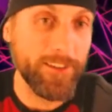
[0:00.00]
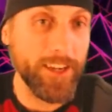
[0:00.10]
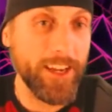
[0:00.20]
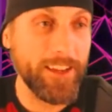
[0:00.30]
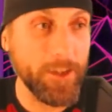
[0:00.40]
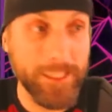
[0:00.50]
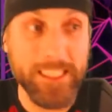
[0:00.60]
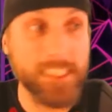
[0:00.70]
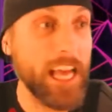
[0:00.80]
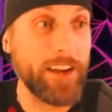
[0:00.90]
okay? They're going to be
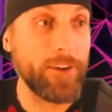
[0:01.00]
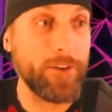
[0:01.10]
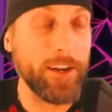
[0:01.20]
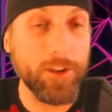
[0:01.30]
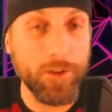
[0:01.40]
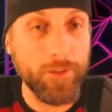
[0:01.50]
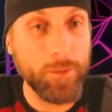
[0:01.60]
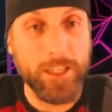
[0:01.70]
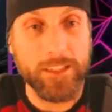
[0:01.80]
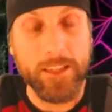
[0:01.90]
sliding around all over the
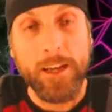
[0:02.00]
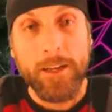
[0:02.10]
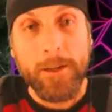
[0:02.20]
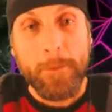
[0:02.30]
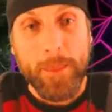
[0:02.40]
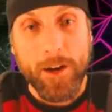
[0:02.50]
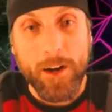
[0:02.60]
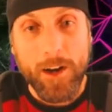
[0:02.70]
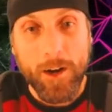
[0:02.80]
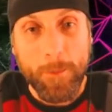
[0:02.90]
place.
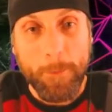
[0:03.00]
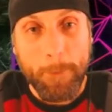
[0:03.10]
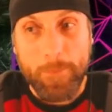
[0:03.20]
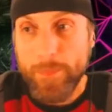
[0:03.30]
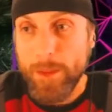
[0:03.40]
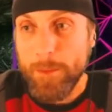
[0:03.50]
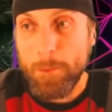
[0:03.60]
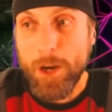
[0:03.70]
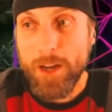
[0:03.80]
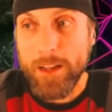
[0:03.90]
Um,
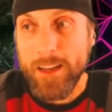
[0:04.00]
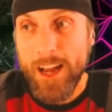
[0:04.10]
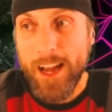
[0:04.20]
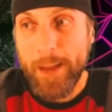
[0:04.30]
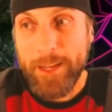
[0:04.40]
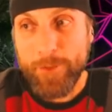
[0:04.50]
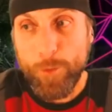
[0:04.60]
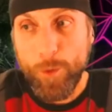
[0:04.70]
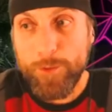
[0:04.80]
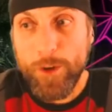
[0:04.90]
but, I mean, if it
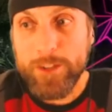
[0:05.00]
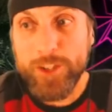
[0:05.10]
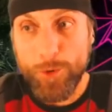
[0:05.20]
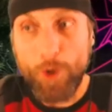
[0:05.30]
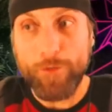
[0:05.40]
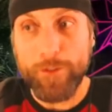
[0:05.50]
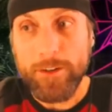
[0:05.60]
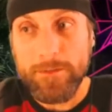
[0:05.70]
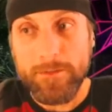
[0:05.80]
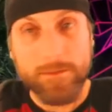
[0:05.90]
one runs you
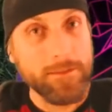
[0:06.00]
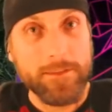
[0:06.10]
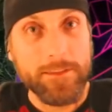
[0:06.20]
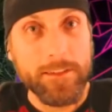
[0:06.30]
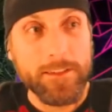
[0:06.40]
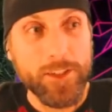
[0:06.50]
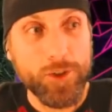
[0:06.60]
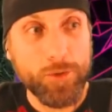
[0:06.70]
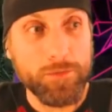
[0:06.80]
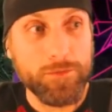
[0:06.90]
over,
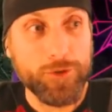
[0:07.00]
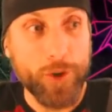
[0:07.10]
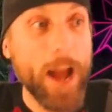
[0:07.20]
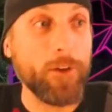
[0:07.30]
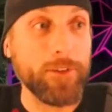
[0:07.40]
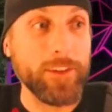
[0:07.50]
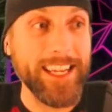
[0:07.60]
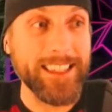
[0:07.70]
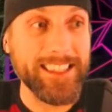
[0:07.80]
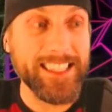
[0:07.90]
you'll drown
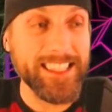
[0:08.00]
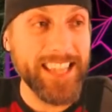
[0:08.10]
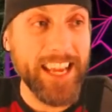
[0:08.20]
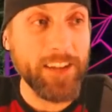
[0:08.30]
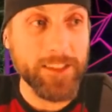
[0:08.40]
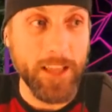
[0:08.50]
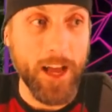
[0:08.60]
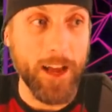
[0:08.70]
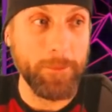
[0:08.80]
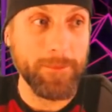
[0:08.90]
in snail
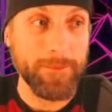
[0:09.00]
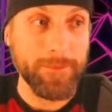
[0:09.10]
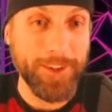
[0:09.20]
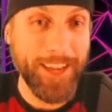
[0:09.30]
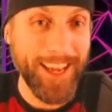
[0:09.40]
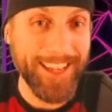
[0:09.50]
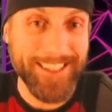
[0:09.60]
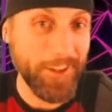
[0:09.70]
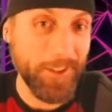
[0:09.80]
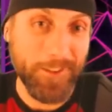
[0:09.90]
slime, okay?
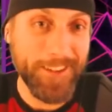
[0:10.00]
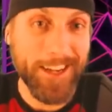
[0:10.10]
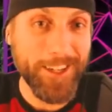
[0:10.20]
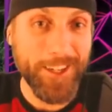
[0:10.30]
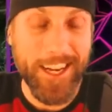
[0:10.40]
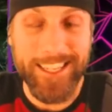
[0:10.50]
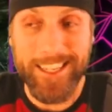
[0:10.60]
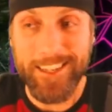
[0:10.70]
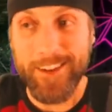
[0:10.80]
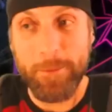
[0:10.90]
So not a good
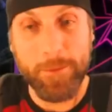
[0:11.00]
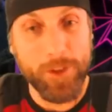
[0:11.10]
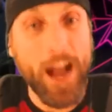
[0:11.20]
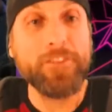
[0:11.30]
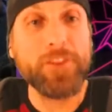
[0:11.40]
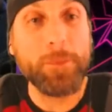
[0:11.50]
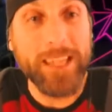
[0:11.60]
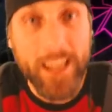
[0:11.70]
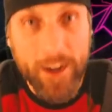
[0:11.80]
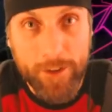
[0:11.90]
idea, right? You have to be
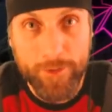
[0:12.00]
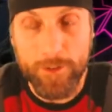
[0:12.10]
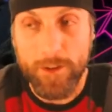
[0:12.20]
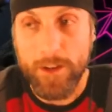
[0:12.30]
careful.